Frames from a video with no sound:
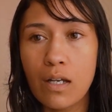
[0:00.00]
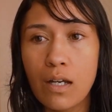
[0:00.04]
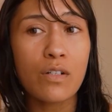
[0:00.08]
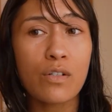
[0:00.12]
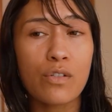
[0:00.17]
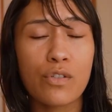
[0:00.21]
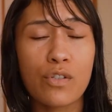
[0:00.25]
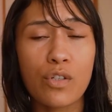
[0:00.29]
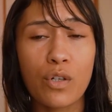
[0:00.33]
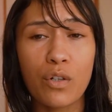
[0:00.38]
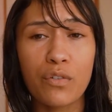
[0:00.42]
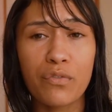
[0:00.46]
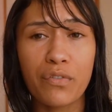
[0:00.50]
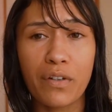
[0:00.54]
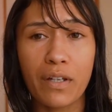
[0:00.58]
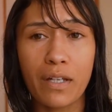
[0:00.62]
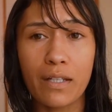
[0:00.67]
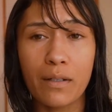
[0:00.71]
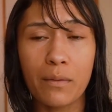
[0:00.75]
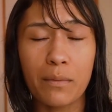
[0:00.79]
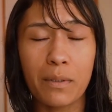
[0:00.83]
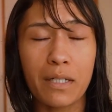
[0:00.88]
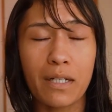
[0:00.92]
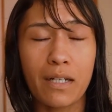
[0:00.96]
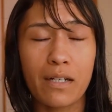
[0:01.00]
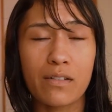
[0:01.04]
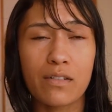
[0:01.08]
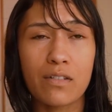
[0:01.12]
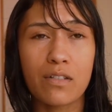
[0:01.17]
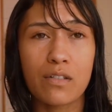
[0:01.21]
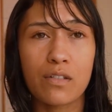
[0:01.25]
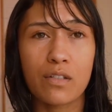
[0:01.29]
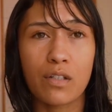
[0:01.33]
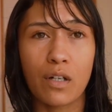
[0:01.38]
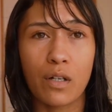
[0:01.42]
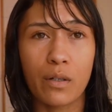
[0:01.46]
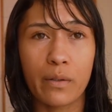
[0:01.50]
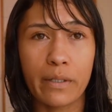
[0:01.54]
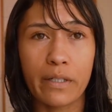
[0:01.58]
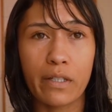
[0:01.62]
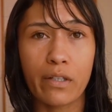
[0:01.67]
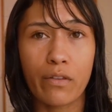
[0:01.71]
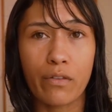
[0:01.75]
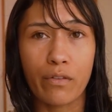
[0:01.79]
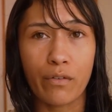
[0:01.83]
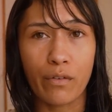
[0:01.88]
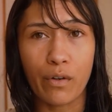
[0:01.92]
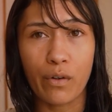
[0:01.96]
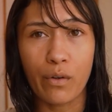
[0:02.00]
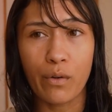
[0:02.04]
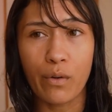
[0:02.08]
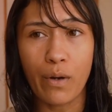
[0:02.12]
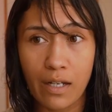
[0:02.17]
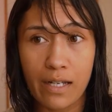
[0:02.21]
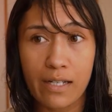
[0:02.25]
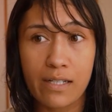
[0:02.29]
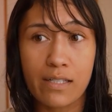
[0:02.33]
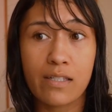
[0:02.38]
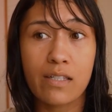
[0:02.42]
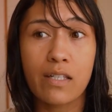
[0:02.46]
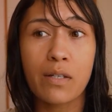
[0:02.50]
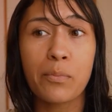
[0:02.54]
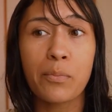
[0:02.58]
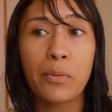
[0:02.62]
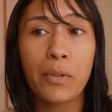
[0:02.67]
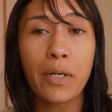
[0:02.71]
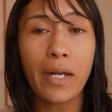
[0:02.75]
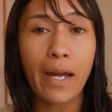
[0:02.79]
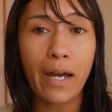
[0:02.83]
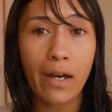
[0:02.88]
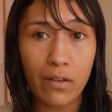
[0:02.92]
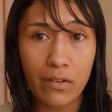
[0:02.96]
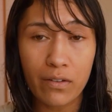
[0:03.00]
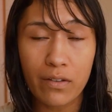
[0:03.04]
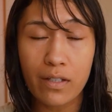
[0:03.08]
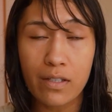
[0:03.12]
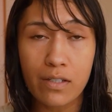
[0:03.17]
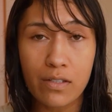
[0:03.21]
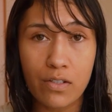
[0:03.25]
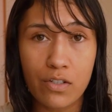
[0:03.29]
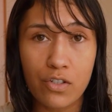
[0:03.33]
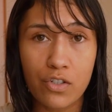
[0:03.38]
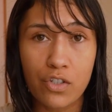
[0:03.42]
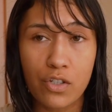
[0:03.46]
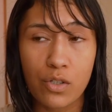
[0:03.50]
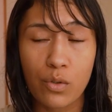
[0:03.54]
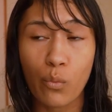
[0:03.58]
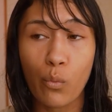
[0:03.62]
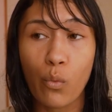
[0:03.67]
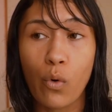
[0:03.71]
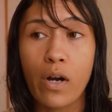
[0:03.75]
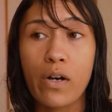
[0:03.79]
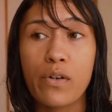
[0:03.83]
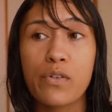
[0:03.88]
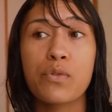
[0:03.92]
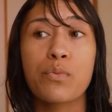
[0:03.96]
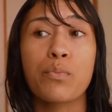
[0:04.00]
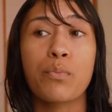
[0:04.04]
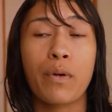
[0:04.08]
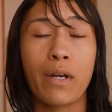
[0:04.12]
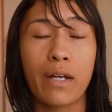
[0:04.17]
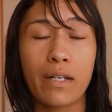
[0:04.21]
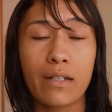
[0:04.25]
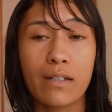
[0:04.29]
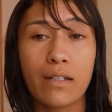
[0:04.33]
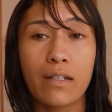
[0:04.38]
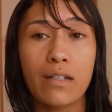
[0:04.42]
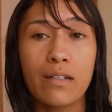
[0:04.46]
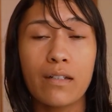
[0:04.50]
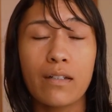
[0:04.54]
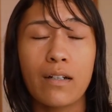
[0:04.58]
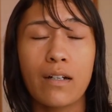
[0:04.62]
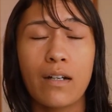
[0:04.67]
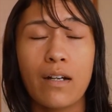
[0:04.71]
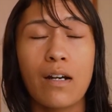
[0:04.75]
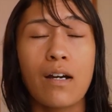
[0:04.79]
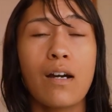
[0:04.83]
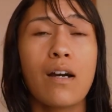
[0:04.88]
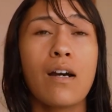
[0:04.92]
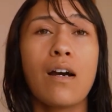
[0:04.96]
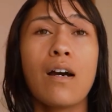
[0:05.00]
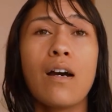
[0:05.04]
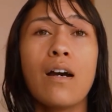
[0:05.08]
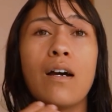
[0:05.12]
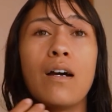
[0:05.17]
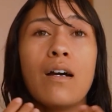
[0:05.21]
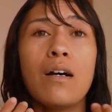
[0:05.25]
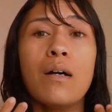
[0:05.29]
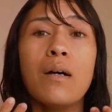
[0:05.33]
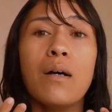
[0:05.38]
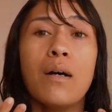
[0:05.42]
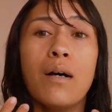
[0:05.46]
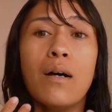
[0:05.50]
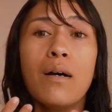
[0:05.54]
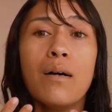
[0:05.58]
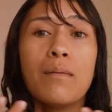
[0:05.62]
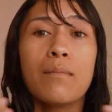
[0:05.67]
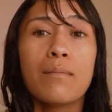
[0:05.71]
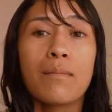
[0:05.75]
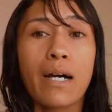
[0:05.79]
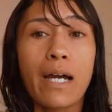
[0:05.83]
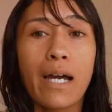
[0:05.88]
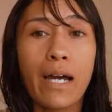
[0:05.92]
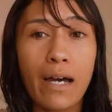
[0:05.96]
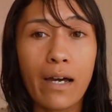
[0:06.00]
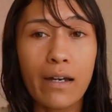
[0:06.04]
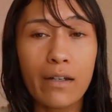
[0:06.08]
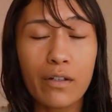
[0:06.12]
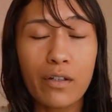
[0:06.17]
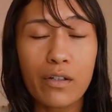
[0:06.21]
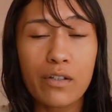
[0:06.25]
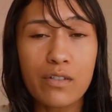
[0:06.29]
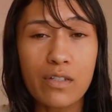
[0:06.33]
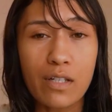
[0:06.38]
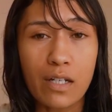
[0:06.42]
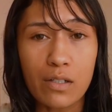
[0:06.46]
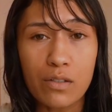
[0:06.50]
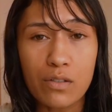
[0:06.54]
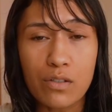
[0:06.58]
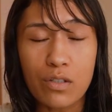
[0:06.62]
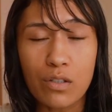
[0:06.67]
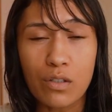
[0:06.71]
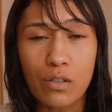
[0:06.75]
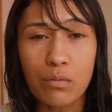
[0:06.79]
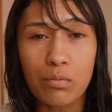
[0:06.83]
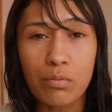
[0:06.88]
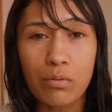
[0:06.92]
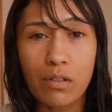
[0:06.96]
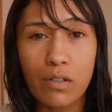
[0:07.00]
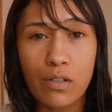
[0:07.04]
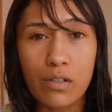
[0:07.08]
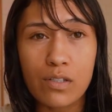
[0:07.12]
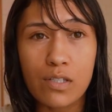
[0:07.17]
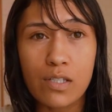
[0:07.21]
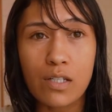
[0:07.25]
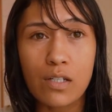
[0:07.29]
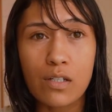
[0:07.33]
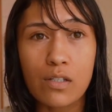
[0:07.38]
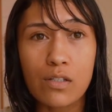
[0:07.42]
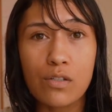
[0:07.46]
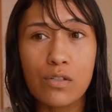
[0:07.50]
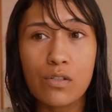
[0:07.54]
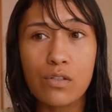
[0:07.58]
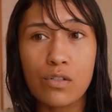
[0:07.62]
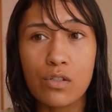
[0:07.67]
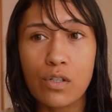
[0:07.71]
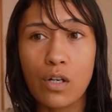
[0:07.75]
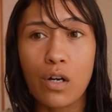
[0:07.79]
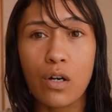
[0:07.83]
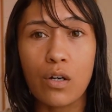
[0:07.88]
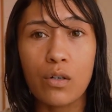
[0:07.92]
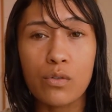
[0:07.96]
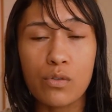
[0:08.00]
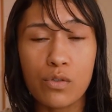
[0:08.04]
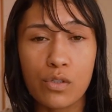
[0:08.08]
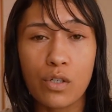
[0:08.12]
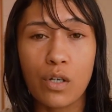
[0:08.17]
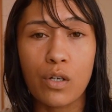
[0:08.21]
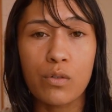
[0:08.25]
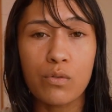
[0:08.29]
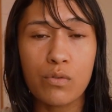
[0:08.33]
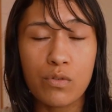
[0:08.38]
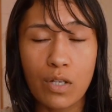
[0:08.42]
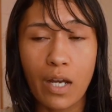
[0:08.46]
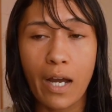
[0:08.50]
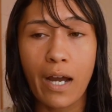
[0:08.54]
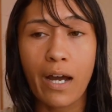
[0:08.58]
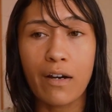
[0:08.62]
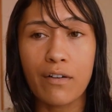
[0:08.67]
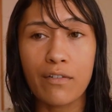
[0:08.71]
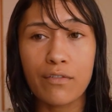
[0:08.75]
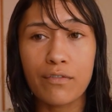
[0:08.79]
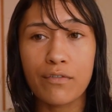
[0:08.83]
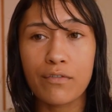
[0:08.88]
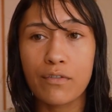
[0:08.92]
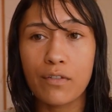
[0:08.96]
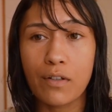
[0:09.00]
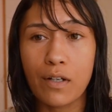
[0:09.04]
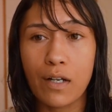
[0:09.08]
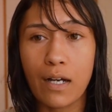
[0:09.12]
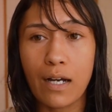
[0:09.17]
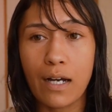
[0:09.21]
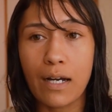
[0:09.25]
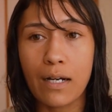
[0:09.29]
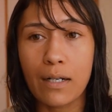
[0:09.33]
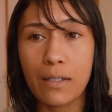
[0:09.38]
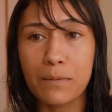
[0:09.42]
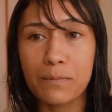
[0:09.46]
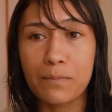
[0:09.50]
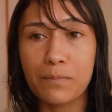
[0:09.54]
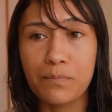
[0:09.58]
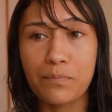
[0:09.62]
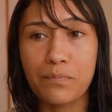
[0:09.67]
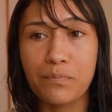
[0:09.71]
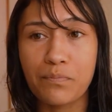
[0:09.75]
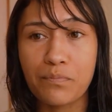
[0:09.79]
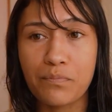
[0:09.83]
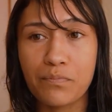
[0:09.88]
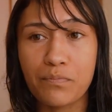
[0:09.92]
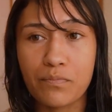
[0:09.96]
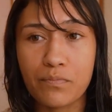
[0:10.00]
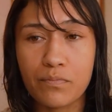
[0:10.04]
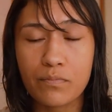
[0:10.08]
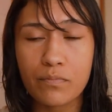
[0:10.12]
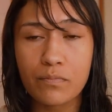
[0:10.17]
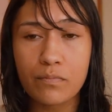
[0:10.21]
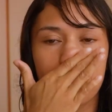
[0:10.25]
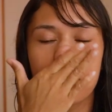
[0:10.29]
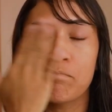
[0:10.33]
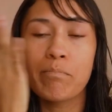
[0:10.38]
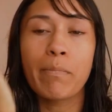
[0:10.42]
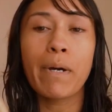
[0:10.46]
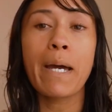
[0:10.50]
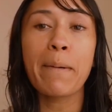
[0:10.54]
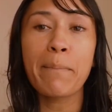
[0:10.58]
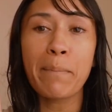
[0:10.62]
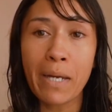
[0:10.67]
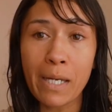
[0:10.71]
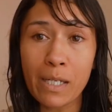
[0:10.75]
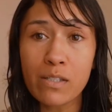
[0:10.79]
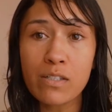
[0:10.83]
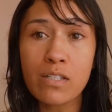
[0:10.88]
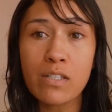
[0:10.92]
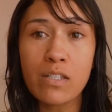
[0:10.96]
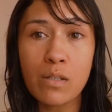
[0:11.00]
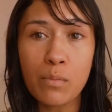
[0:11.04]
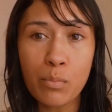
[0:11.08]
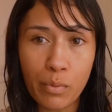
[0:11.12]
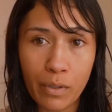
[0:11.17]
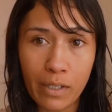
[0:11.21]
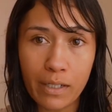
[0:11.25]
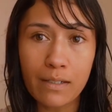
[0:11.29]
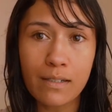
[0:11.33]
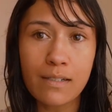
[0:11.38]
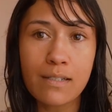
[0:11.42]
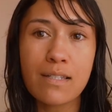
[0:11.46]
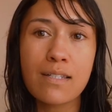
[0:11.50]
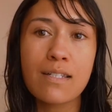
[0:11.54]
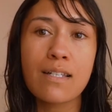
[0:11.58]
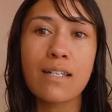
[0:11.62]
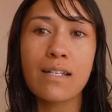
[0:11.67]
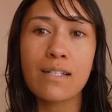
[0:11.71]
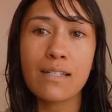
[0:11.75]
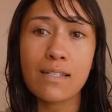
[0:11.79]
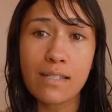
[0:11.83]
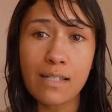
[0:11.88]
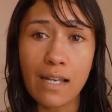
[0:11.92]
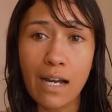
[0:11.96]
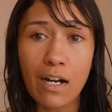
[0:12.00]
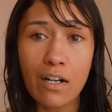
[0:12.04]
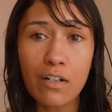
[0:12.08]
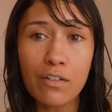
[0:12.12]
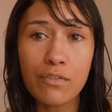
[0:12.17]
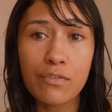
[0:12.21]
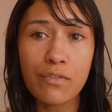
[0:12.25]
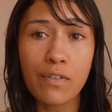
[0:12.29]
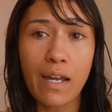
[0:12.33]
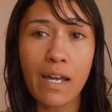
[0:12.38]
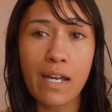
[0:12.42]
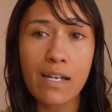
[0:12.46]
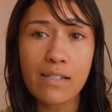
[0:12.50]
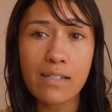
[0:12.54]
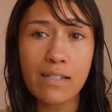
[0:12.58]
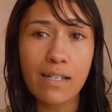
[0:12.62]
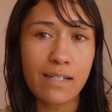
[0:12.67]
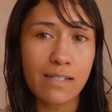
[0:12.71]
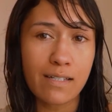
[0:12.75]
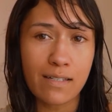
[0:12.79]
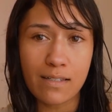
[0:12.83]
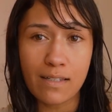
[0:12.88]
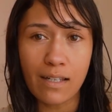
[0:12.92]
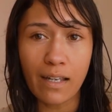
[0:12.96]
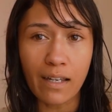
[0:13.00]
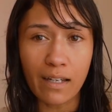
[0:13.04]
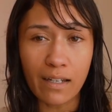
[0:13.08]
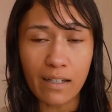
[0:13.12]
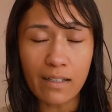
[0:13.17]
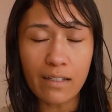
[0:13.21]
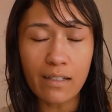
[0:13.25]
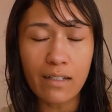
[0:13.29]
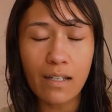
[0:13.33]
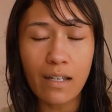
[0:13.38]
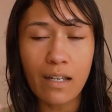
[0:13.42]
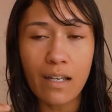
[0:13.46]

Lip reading: So if anyone else is going through a separate health condition whilst pregnant, my heart goes out to you because it is so, so tough. But back to the pregnancy itself, as I said,